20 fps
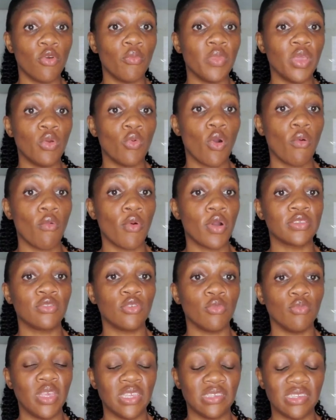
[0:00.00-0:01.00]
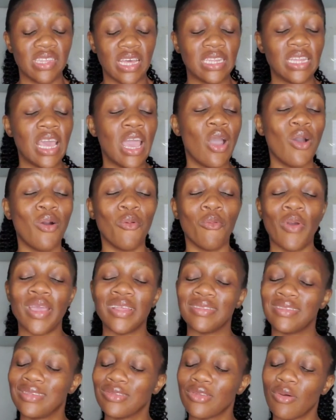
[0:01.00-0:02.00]
me what works for me is that when
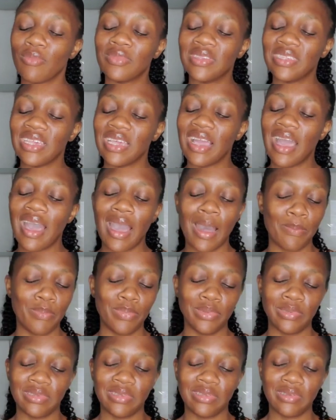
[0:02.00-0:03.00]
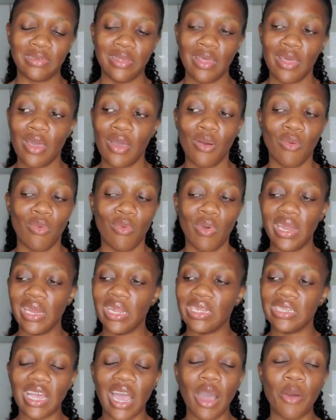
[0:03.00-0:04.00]
something happens when a
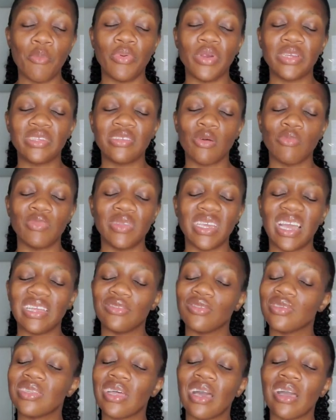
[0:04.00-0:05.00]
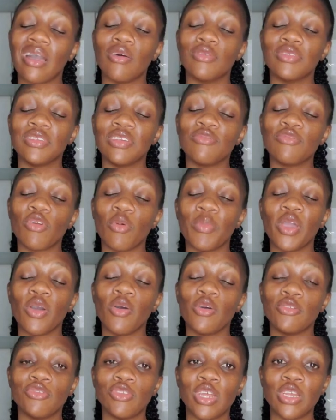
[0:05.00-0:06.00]
child breaks something i just start counting from a
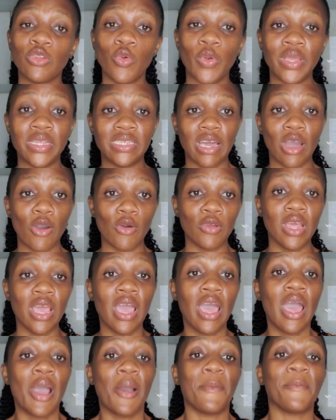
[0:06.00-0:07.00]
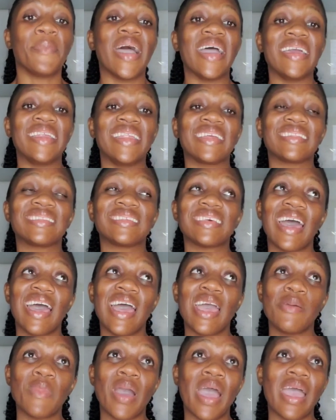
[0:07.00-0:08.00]
hundred going down by the
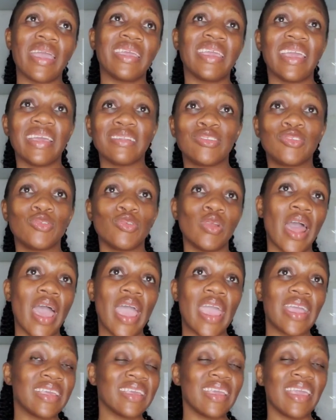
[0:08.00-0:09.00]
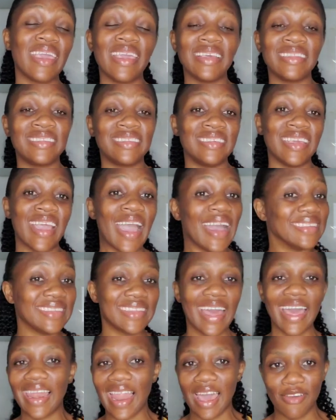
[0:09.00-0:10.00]
time i get to like 80 i
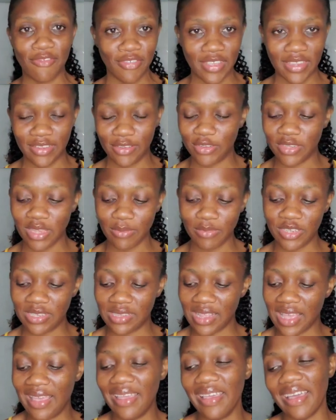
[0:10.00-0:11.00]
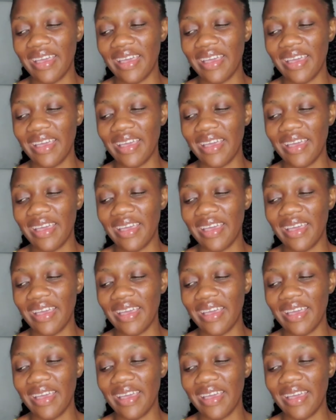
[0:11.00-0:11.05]
start laughing because i'm just like